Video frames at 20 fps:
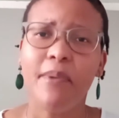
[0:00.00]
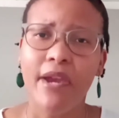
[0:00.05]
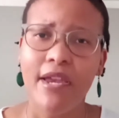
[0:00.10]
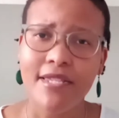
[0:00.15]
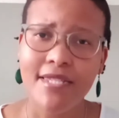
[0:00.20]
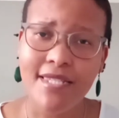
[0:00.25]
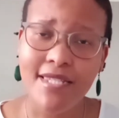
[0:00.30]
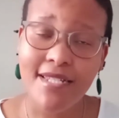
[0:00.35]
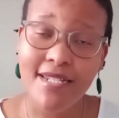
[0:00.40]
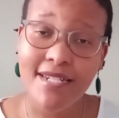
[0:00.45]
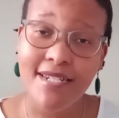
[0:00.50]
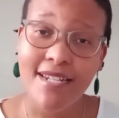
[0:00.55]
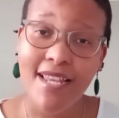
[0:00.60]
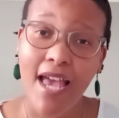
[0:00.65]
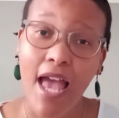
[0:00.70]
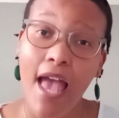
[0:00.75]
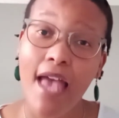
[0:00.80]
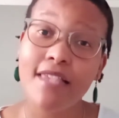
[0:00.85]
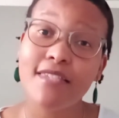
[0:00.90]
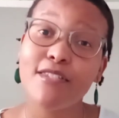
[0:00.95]
person
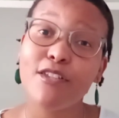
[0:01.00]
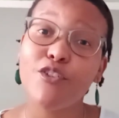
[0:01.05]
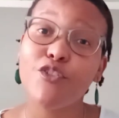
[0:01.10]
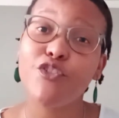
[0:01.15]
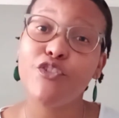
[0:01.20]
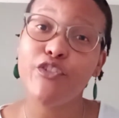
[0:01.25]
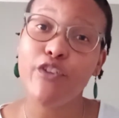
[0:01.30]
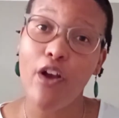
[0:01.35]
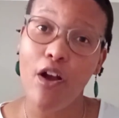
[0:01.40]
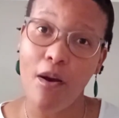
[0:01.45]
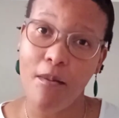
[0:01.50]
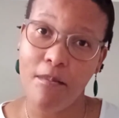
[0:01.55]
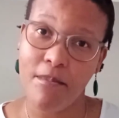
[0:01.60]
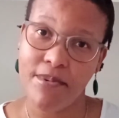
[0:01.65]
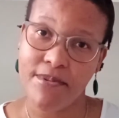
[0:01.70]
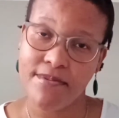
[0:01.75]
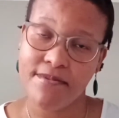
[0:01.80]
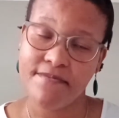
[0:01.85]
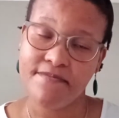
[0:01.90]
has a job,